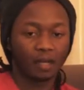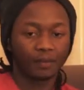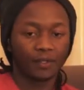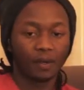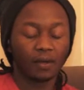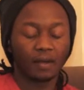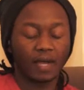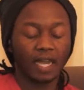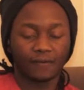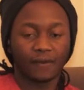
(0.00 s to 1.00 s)
So
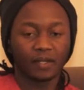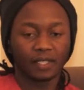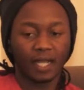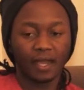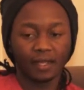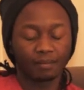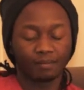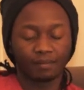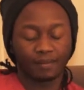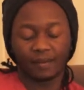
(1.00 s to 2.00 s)
at first I
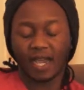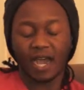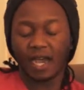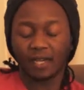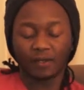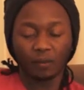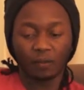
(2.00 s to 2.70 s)
had no